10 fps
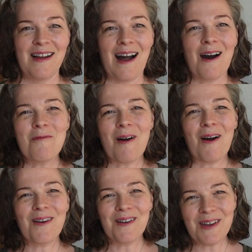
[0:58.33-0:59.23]
How
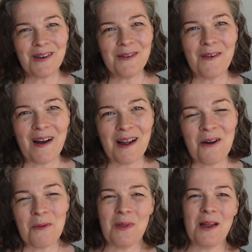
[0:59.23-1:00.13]
are you? I
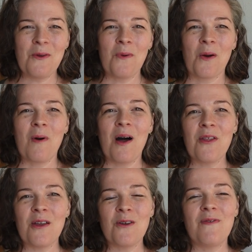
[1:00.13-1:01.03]
hope that you are well,
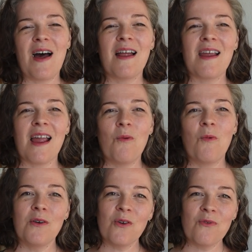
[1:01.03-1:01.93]
that you've had a
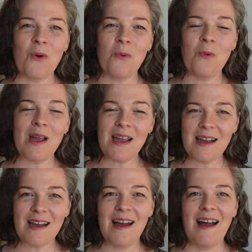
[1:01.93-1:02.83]
wonderful
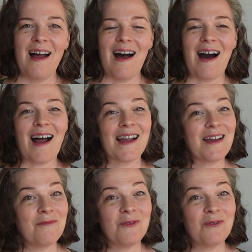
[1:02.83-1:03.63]
week. I am